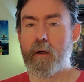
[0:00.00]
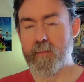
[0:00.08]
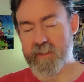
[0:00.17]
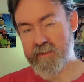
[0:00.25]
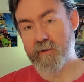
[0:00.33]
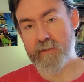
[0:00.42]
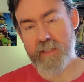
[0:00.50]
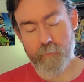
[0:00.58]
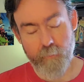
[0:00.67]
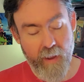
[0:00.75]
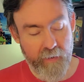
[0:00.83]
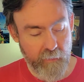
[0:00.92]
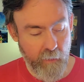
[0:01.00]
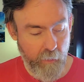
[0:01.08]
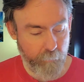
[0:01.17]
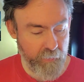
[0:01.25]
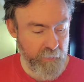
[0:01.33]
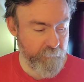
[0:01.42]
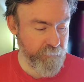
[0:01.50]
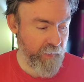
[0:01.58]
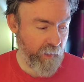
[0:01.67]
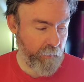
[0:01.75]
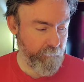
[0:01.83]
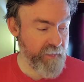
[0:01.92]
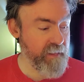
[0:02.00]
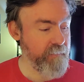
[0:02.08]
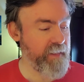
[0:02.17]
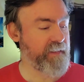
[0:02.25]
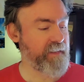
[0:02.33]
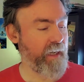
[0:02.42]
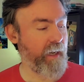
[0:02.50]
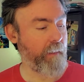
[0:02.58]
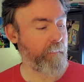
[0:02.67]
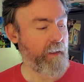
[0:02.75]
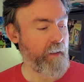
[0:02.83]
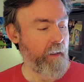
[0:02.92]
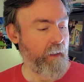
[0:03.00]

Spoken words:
I'm gonna start that back up. In the meantime,